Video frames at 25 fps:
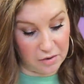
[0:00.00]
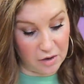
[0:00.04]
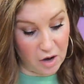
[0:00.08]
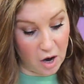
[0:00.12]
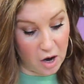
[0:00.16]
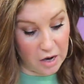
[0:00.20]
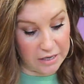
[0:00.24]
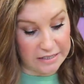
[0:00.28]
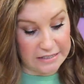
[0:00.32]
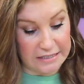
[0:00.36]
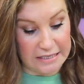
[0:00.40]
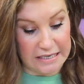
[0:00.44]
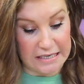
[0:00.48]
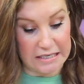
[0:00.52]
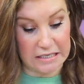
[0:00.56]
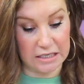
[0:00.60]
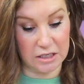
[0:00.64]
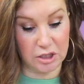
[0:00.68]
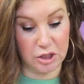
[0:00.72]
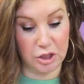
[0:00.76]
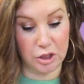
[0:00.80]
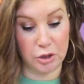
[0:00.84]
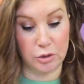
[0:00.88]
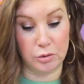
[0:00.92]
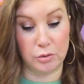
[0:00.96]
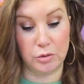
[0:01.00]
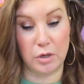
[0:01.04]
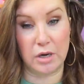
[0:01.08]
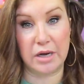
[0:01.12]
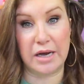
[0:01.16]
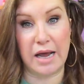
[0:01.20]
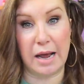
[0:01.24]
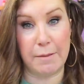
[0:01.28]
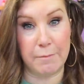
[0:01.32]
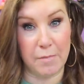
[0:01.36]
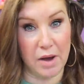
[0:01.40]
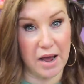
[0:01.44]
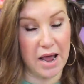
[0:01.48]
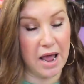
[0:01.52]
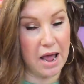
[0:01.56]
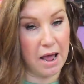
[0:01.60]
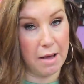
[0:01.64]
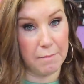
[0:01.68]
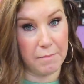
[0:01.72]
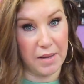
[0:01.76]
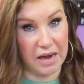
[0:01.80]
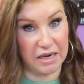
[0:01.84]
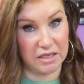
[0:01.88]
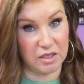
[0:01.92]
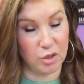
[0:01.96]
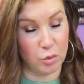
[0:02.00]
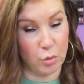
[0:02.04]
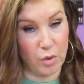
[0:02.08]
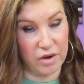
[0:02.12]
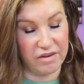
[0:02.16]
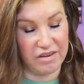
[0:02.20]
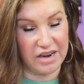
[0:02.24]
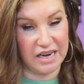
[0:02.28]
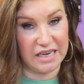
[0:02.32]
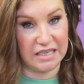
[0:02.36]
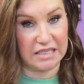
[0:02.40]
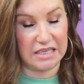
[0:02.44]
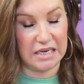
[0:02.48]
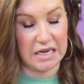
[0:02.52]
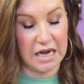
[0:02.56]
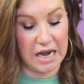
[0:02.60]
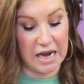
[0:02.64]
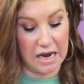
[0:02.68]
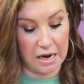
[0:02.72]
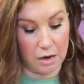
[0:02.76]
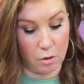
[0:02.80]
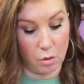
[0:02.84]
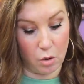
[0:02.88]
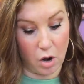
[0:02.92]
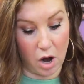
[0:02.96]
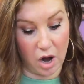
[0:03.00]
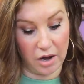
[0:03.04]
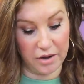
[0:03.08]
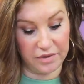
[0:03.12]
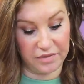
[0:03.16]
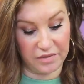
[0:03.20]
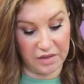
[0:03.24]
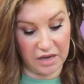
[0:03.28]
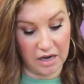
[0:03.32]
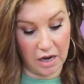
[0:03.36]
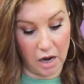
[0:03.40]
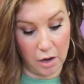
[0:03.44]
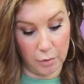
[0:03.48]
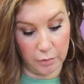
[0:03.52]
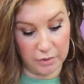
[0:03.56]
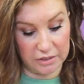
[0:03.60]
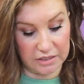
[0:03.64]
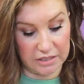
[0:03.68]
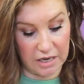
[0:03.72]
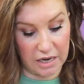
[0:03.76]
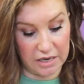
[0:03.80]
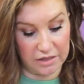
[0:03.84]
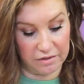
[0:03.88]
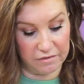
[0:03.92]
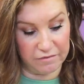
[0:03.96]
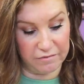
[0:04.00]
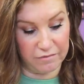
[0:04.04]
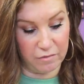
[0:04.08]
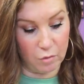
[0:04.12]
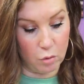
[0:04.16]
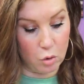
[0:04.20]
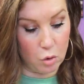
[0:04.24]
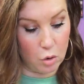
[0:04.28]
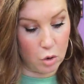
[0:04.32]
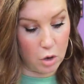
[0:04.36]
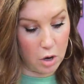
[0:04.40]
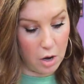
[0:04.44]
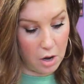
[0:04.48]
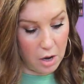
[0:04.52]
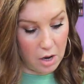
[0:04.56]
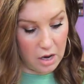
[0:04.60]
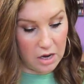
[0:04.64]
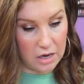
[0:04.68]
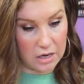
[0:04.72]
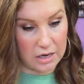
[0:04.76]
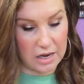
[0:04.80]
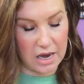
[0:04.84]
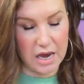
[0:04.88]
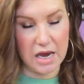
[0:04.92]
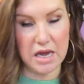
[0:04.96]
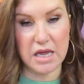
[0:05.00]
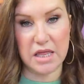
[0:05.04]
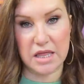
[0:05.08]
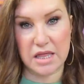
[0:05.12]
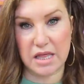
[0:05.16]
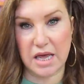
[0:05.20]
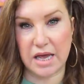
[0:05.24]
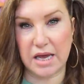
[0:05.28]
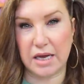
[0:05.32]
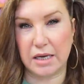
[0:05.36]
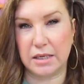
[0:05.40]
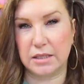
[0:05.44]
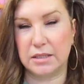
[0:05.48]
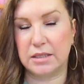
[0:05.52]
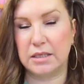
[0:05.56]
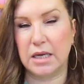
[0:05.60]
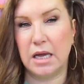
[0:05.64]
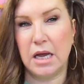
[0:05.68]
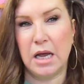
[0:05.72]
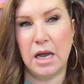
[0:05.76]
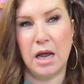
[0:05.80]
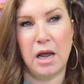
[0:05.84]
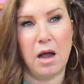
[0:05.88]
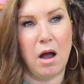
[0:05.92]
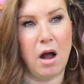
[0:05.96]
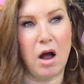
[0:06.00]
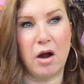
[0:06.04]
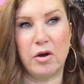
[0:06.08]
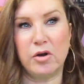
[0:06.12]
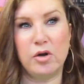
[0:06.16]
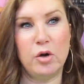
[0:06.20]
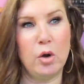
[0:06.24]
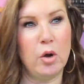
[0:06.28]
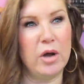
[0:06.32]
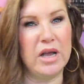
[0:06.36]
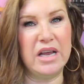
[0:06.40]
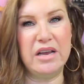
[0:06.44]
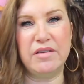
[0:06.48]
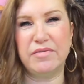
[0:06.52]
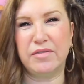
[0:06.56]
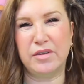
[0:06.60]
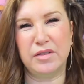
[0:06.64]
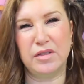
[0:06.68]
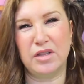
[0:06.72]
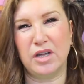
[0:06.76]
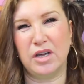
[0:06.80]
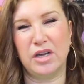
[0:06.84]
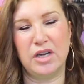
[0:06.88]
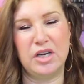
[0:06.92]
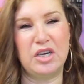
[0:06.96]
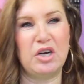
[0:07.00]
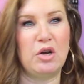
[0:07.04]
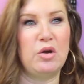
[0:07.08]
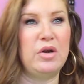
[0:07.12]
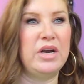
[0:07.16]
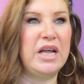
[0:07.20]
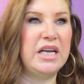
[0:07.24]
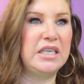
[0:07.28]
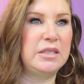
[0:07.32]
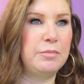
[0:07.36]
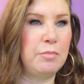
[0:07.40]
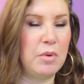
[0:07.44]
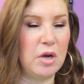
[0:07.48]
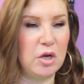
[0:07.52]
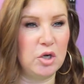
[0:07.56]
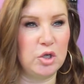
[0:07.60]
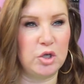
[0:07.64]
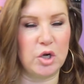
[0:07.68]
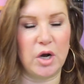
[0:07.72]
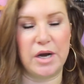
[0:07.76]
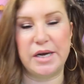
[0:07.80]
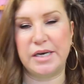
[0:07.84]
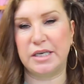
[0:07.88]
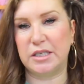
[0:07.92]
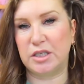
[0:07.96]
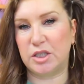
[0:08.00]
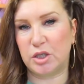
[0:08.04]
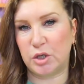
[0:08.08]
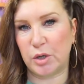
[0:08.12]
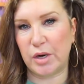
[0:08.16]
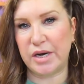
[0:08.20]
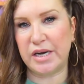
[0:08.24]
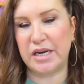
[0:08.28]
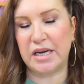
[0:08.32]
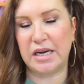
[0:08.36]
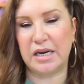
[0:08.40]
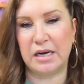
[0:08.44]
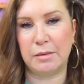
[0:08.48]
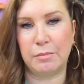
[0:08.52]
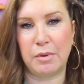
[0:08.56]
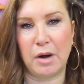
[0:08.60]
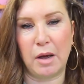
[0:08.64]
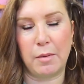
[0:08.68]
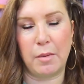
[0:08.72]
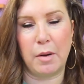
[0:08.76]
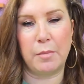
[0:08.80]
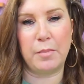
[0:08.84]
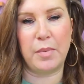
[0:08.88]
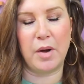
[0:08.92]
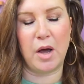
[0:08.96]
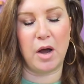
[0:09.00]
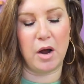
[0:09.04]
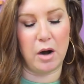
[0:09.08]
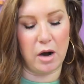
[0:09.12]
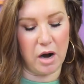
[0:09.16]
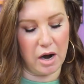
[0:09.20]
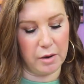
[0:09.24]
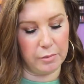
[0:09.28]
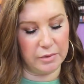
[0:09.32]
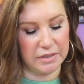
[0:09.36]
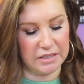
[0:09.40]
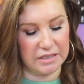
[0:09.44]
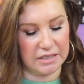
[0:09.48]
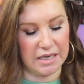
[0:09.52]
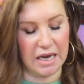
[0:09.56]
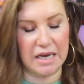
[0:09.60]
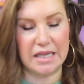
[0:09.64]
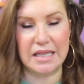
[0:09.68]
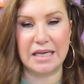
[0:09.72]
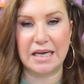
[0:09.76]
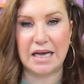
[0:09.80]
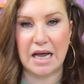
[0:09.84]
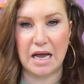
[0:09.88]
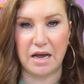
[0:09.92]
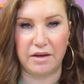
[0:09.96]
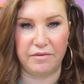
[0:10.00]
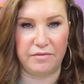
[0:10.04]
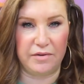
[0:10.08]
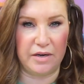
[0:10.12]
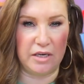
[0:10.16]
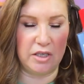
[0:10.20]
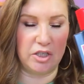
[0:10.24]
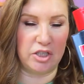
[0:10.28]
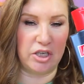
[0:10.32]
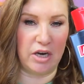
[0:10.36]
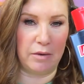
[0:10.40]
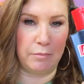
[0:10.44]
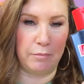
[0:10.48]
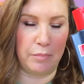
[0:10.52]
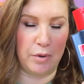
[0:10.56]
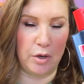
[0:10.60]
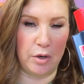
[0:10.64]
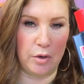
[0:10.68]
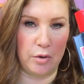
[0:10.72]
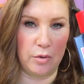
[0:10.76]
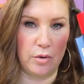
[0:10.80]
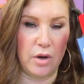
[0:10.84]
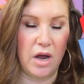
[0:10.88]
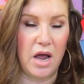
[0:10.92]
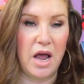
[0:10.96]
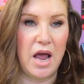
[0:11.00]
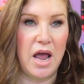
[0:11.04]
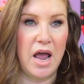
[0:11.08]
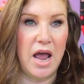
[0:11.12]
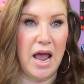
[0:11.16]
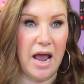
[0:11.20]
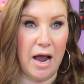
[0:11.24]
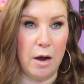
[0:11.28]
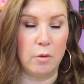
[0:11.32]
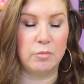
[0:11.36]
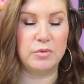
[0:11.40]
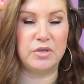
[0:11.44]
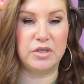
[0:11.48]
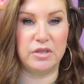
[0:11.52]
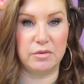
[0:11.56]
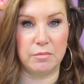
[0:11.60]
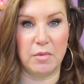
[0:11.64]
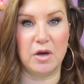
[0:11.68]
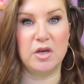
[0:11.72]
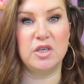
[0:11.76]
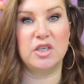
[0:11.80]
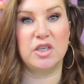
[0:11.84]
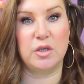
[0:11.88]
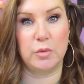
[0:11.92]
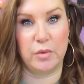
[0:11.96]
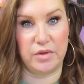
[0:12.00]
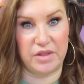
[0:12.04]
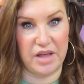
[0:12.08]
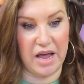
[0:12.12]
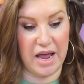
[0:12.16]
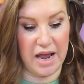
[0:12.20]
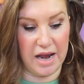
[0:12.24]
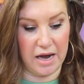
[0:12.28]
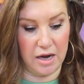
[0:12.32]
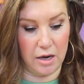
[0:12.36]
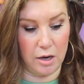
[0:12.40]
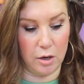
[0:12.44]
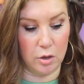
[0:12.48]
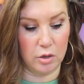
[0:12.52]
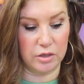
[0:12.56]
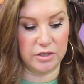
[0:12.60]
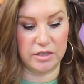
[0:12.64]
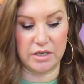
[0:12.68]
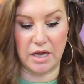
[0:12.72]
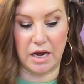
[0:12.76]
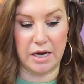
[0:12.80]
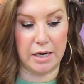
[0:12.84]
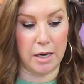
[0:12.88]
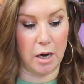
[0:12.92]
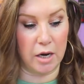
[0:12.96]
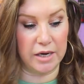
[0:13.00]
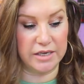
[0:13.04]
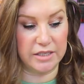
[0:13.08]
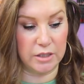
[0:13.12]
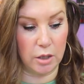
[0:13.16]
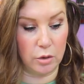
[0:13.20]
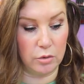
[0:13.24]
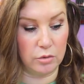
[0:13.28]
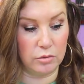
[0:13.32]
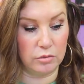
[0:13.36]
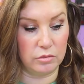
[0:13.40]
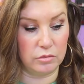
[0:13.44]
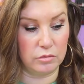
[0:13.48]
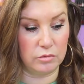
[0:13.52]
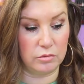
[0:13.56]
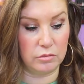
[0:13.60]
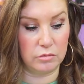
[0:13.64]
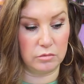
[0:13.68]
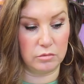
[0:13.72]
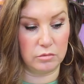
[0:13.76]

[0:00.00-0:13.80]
that I did to get my hair back to where it is now. I think I would say the four key things are not even the, you know, less blow drying and straightening and blah, blah, blah. I would say the caffeine shampoo helped the most with hair loss and I don't,